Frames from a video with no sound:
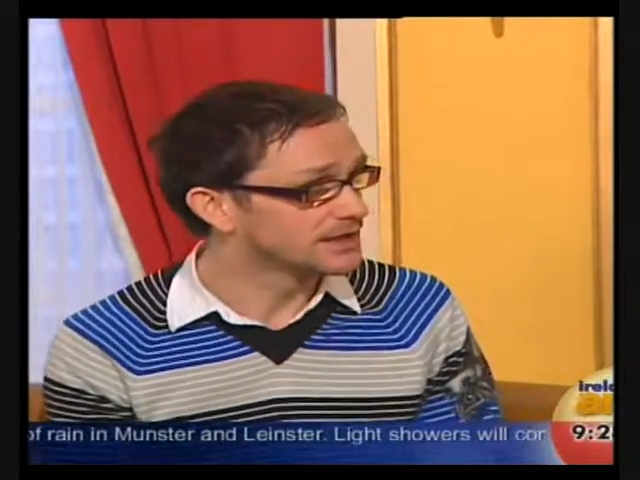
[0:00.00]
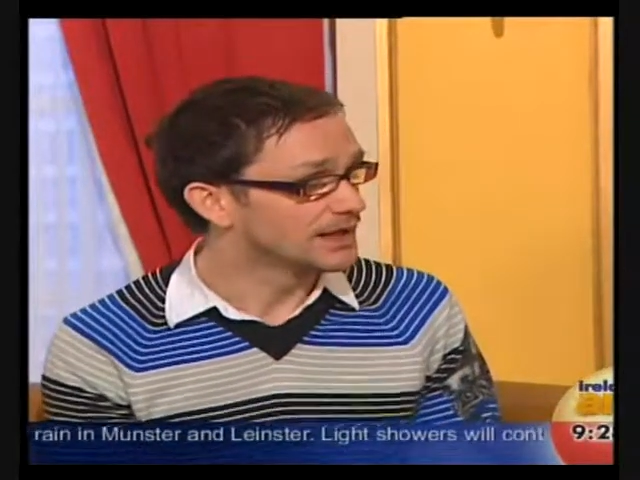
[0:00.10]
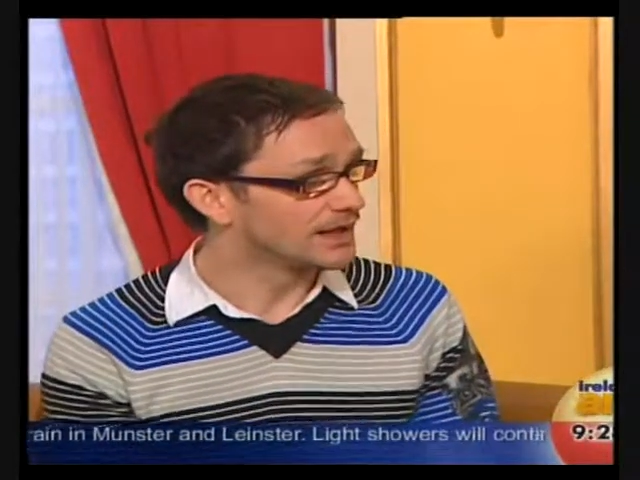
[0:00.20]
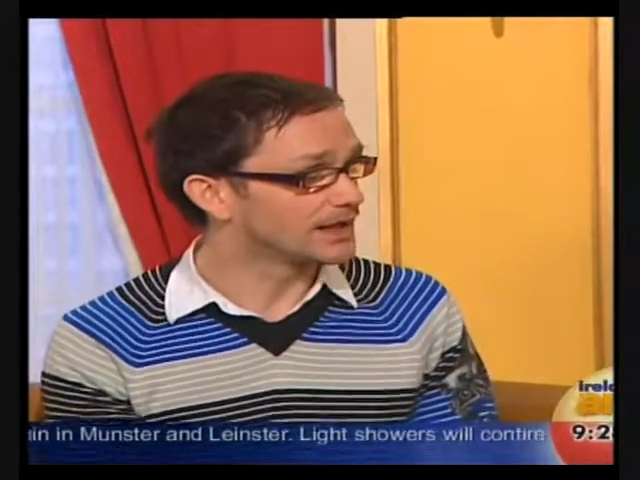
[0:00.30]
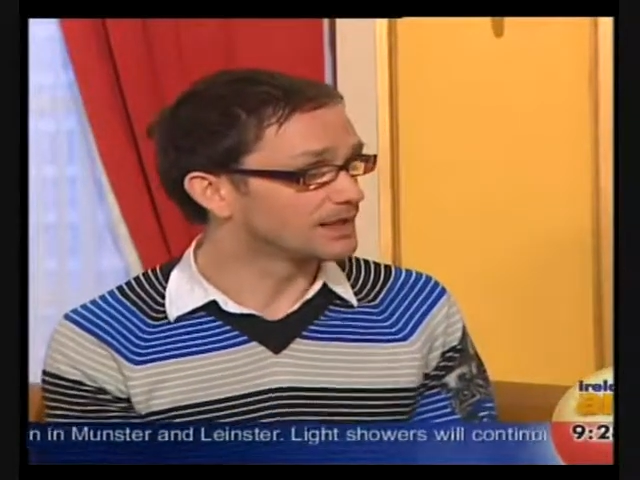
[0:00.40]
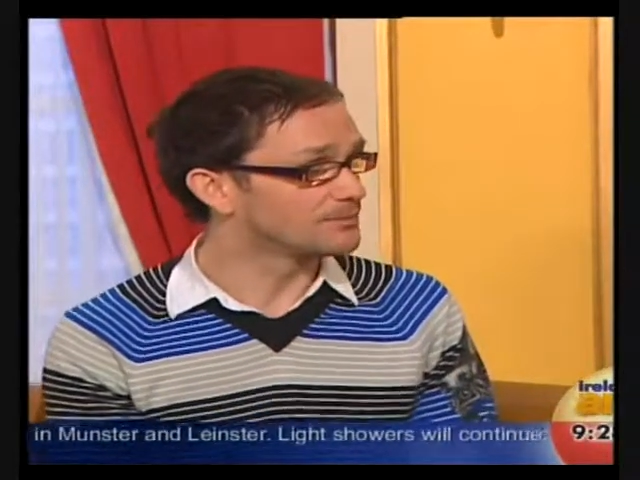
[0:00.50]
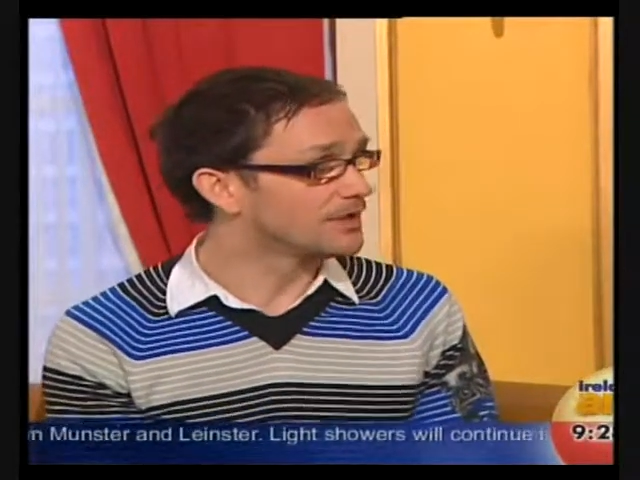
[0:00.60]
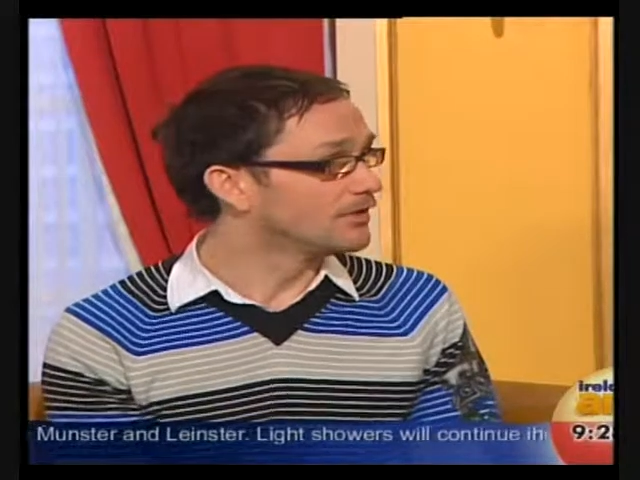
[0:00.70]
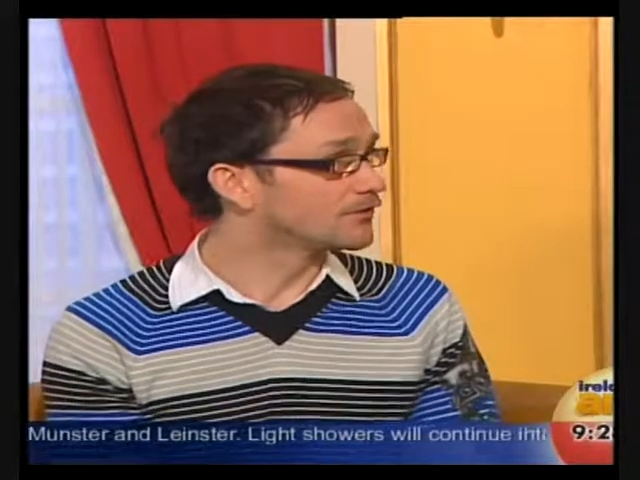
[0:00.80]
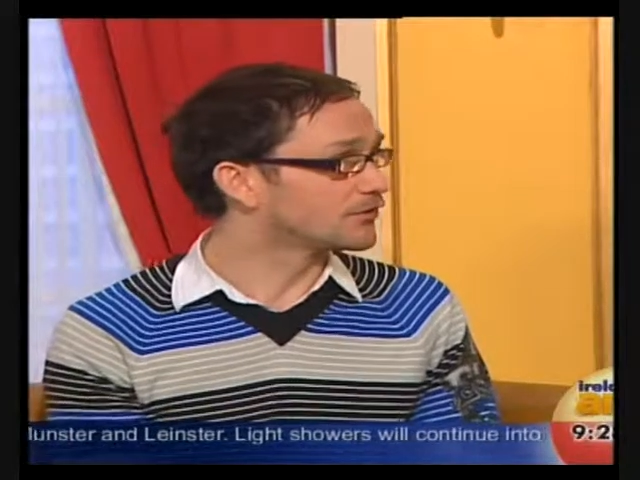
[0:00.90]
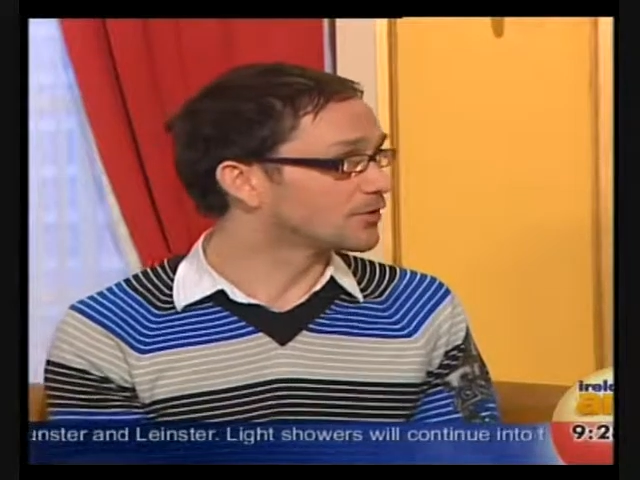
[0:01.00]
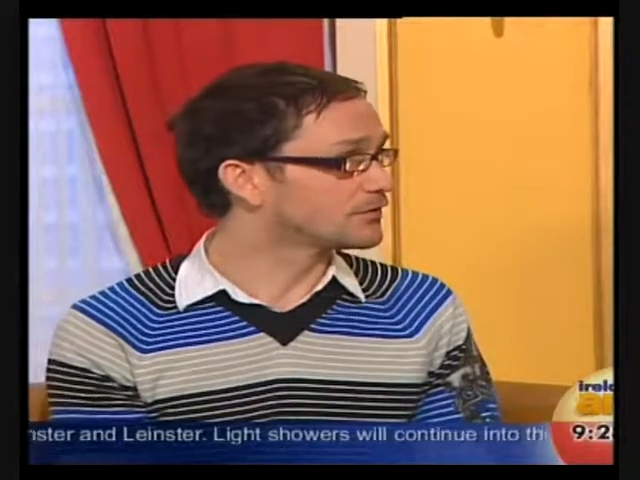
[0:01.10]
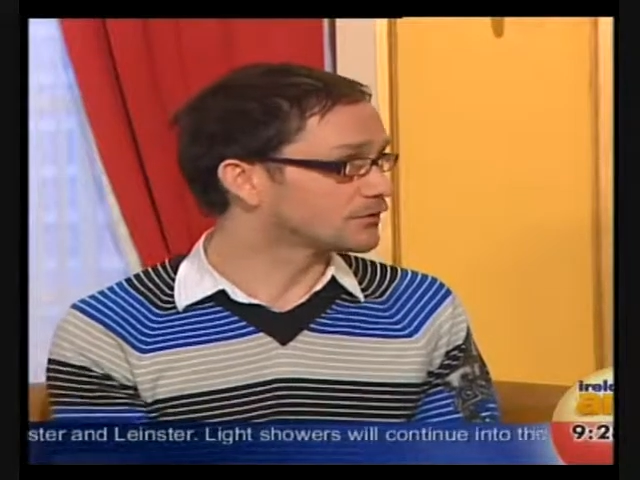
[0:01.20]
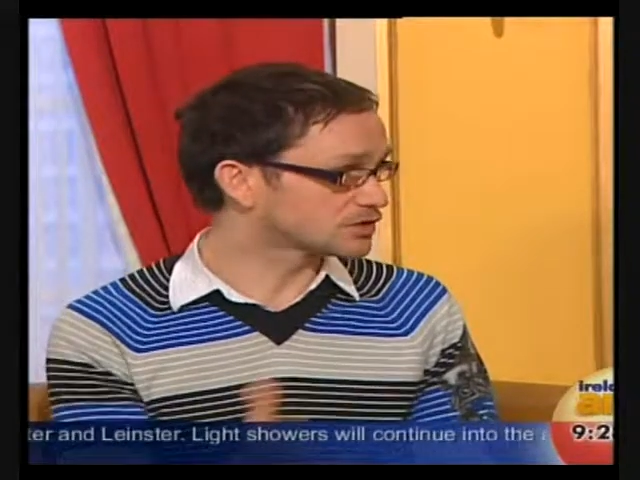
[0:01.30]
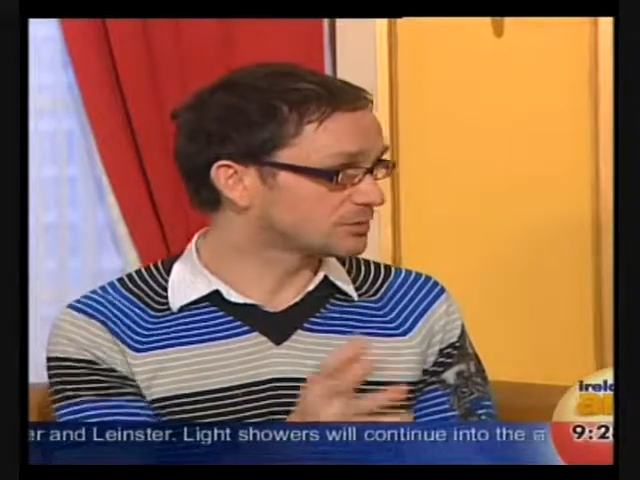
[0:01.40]
Cool. Um, so the
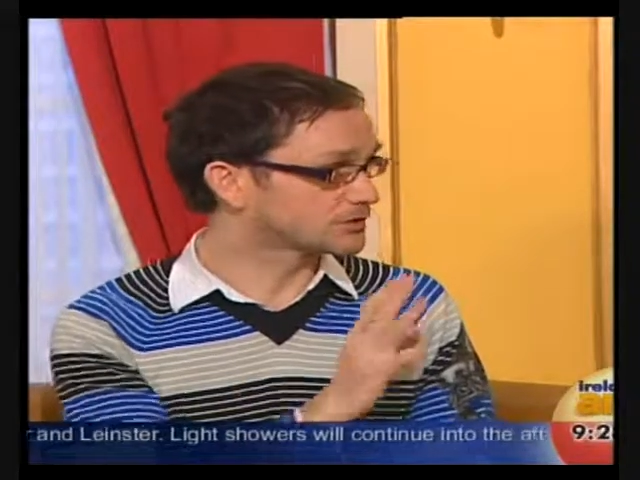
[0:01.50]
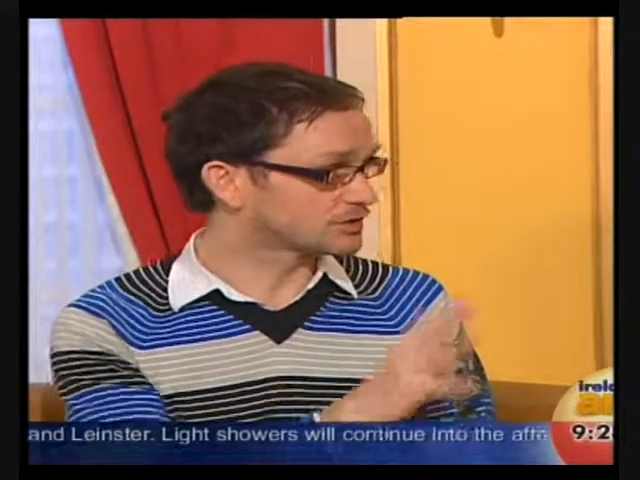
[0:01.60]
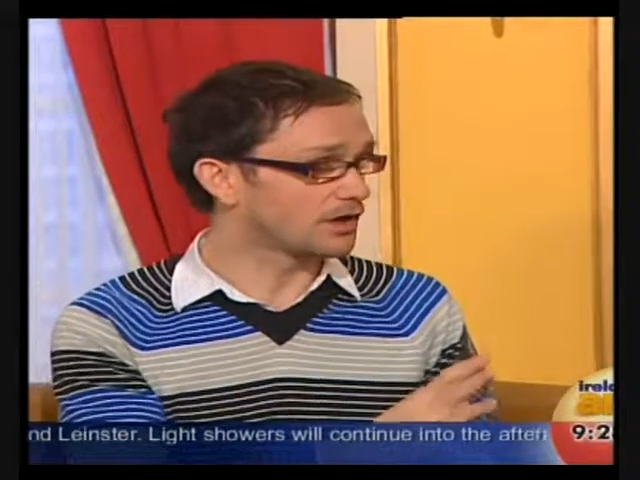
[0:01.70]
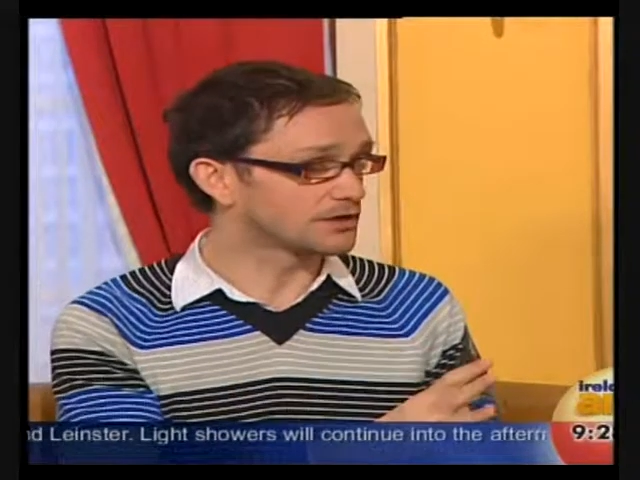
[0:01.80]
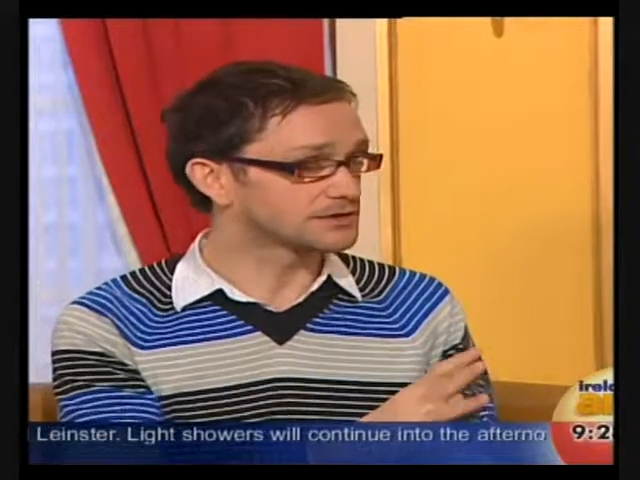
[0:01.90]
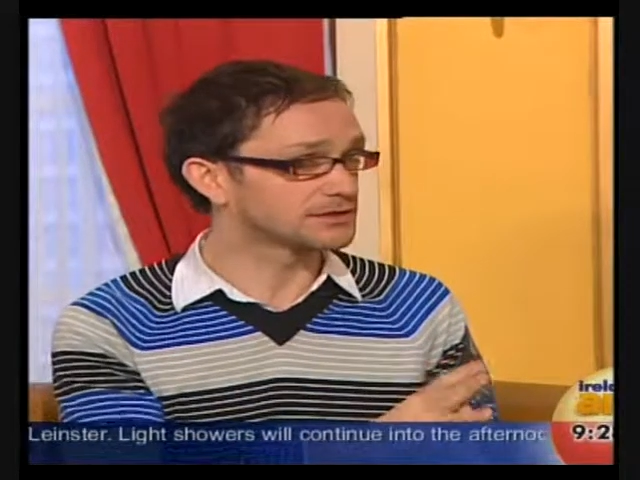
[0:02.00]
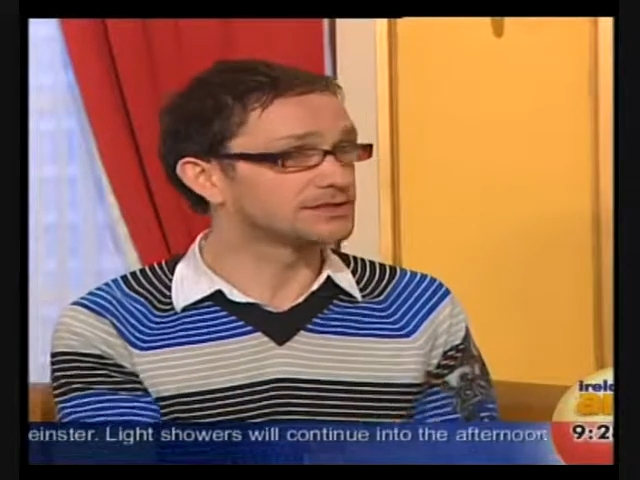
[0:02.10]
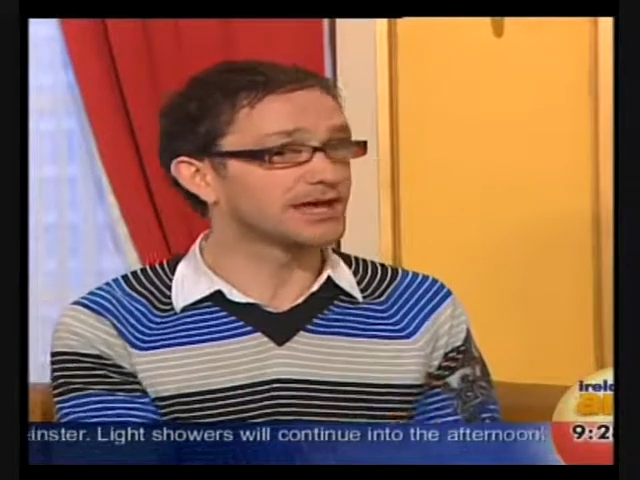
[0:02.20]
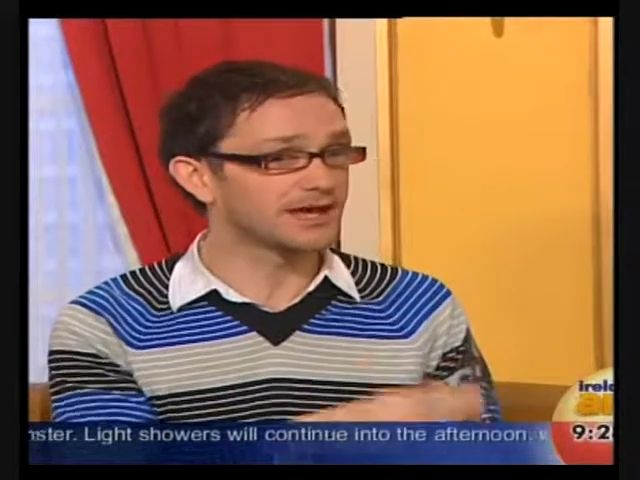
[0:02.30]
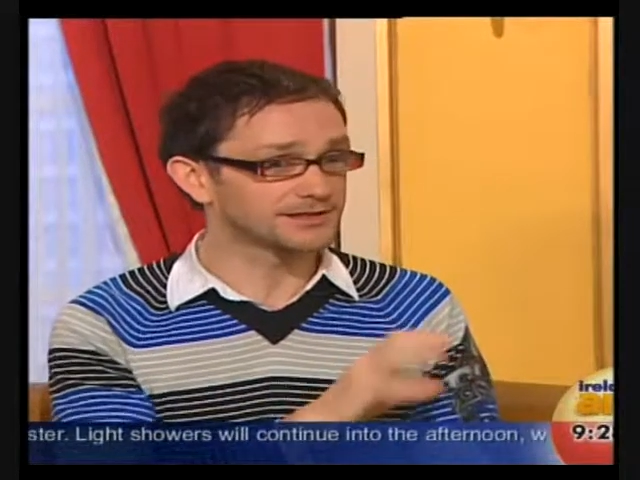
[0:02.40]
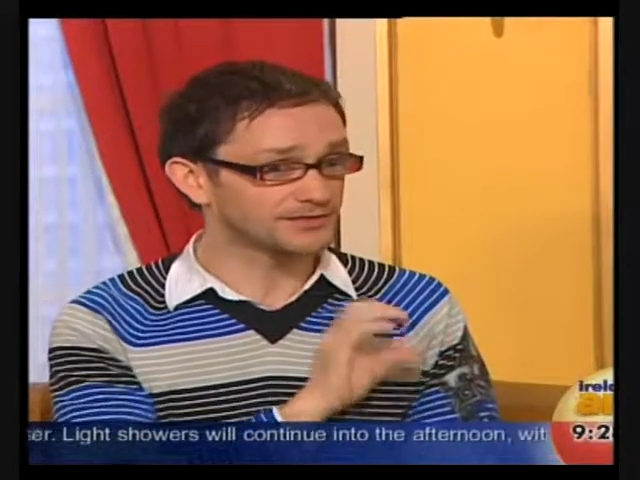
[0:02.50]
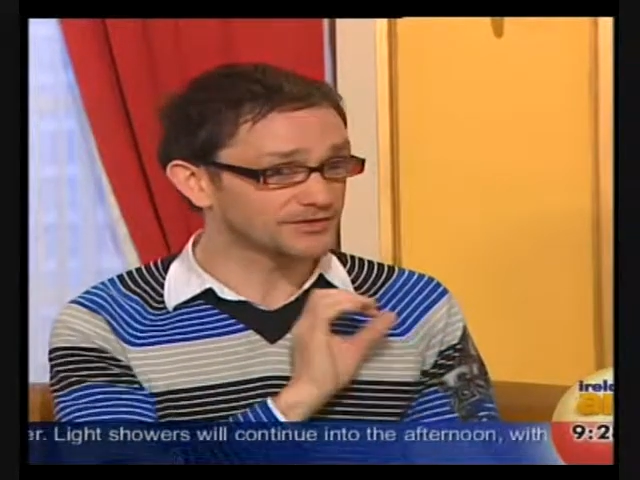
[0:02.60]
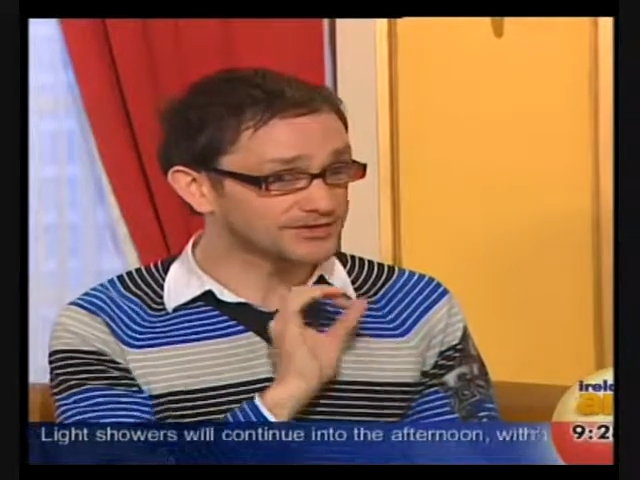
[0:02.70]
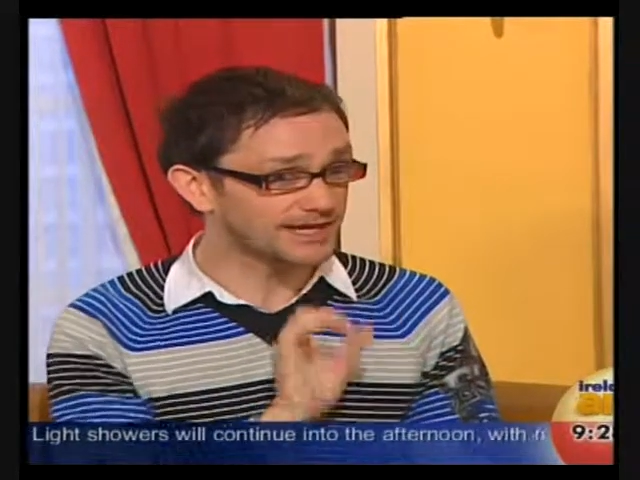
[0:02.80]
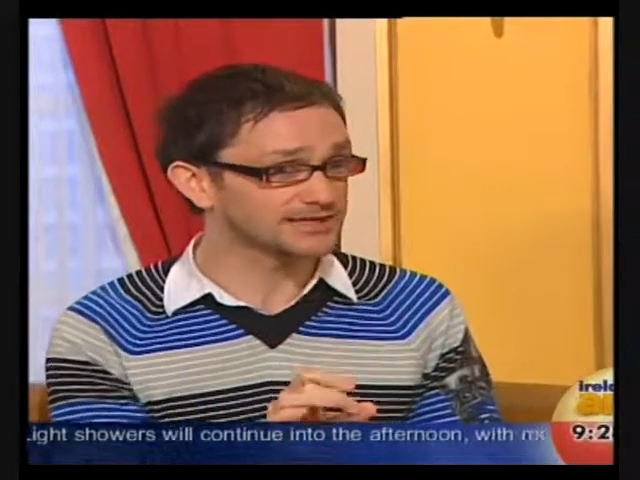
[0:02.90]
first two books are cool, out. Yeah, it's, it's a
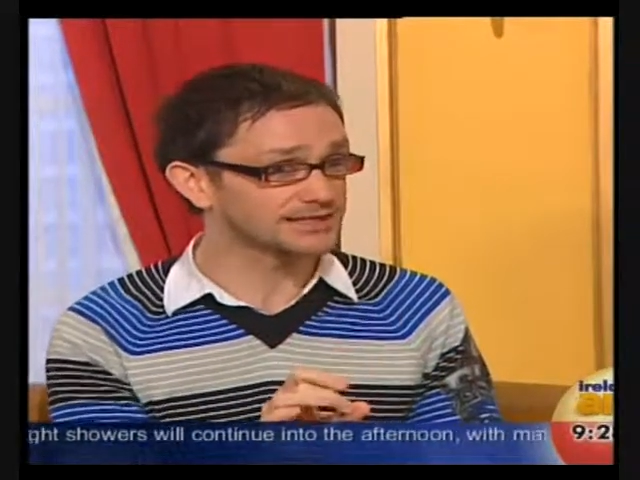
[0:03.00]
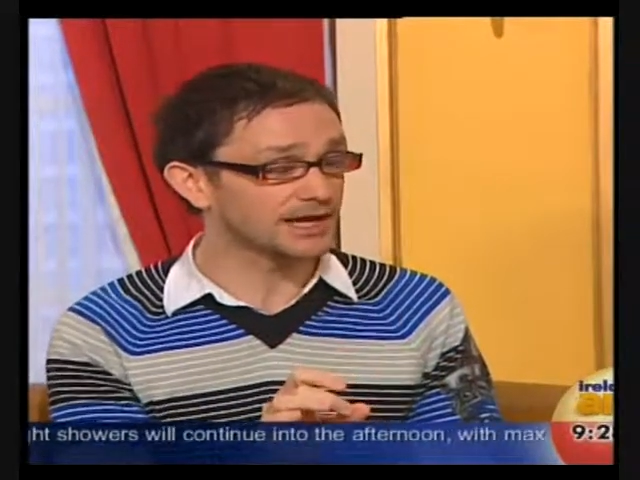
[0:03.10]
fantastic.